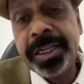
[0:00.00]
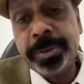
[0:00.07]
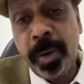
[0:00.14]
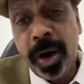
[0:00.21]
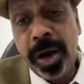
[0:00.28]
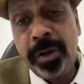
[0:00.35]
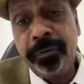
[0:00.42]

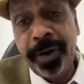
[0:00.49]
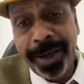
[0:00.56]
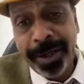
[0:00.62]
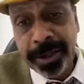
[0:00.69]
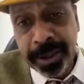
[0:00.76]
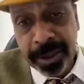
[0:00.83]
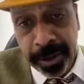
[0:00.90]

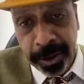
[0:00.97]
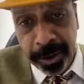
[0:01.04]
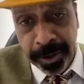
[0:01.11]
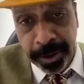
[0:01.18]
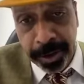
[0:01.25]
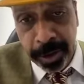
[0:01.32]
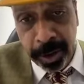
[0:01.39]
modifying
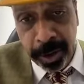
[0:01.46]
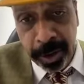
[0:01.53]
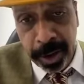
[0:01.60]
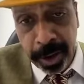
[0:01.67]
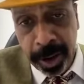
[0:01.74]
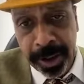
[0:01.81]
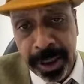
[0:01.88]
drugs
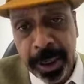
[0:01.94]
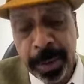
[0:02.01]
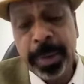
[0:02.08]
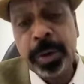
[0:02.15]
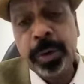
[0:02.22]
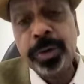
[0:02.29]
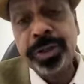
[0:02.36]
or
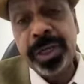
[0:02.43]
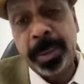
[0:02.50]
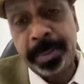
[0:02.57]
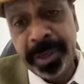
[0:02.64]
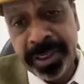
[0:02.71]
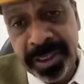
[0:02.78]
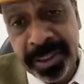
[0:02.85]

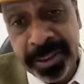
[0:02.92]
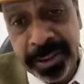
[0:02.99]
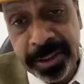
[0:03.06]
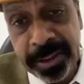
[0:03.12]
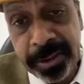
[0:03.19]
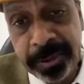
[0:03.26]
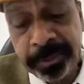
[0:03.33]

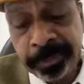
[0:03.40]
immunosuppressants.